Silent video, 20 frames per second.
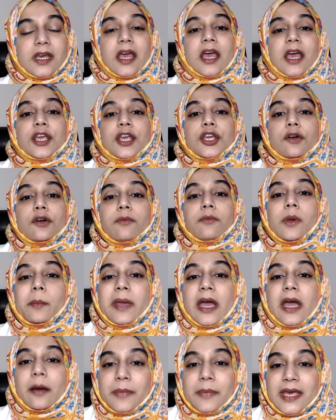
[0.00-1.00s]
You will be
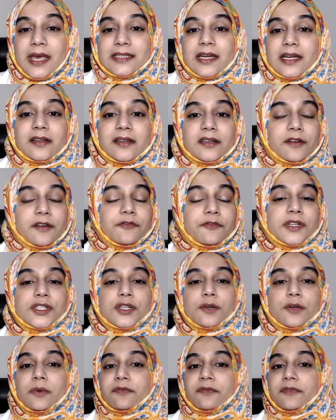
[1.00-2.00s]
amazed at the difference you will
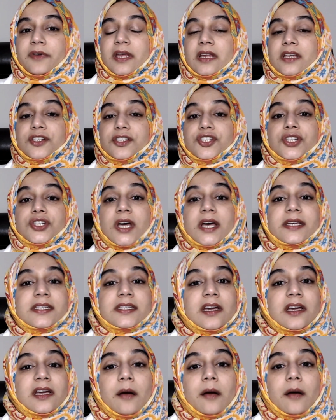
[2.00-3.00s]
feel in just a
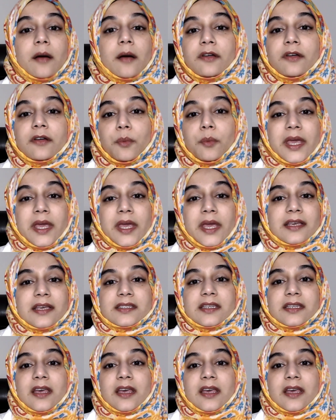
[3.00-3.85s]
couple of weeks.